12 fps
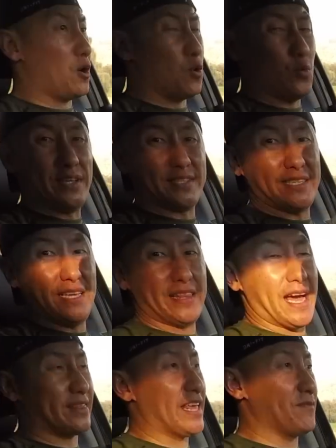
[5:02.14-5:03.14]
we see
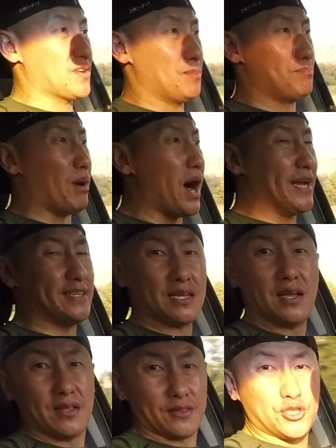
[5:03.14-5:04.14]
that they've combined
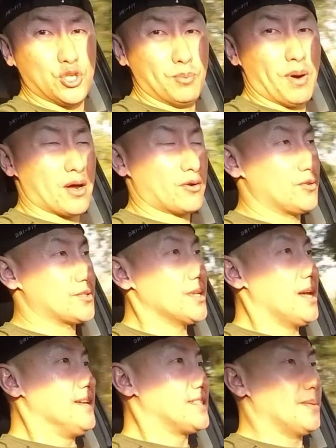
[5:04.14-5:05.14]
the two models
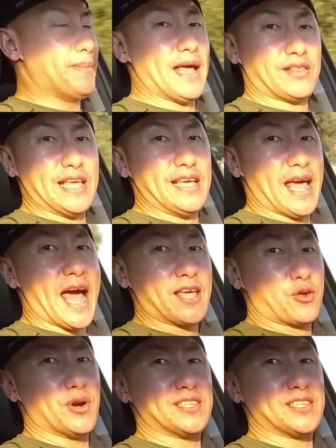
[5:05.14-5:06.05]
to make the Acura